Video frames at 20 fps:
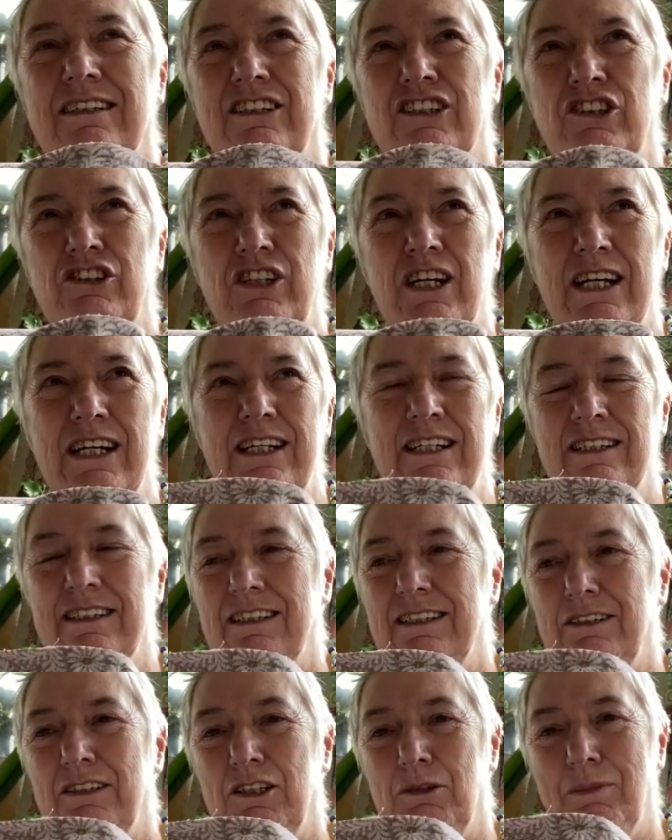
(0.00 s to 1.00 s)
Should I?
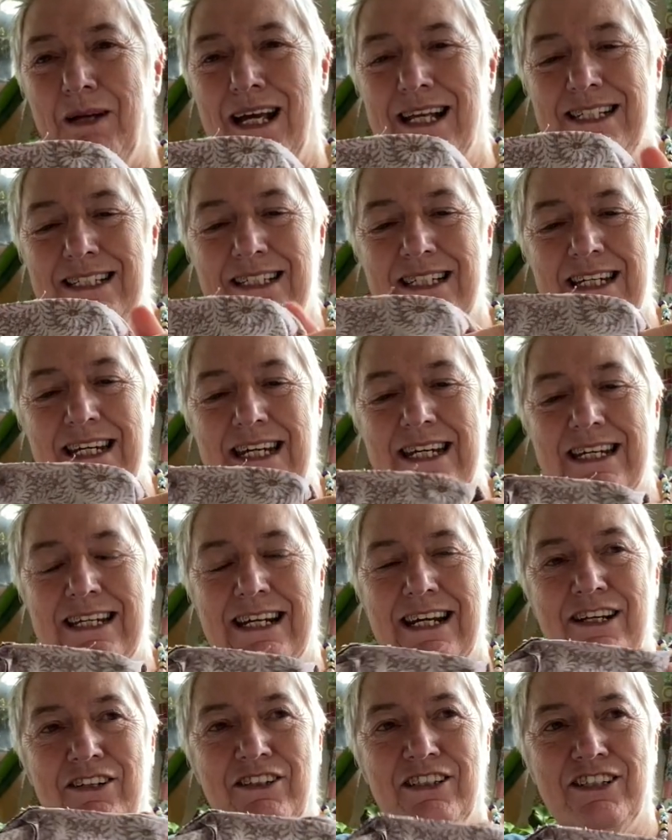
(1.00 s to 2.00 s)
No, my hand's in here
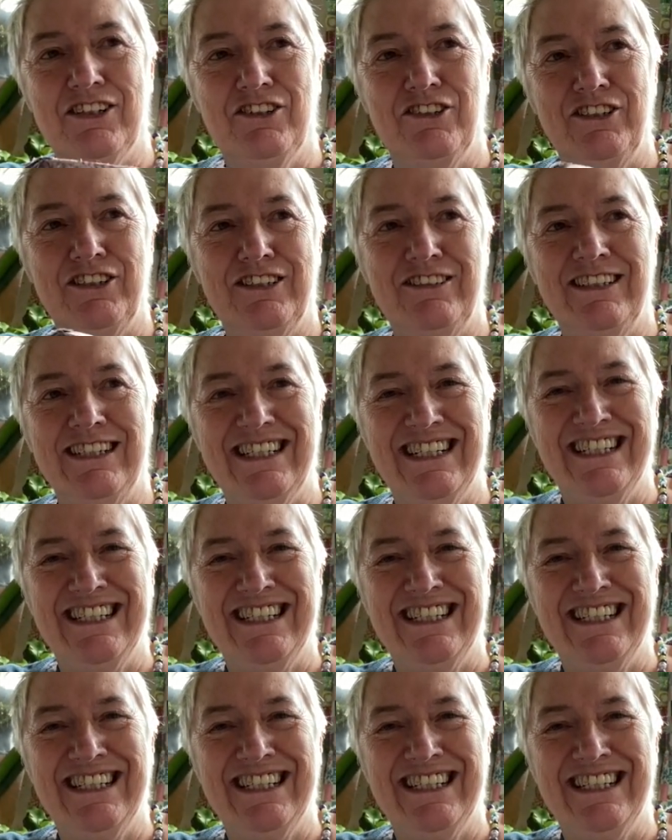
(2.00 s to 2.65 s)
now. I can't do it.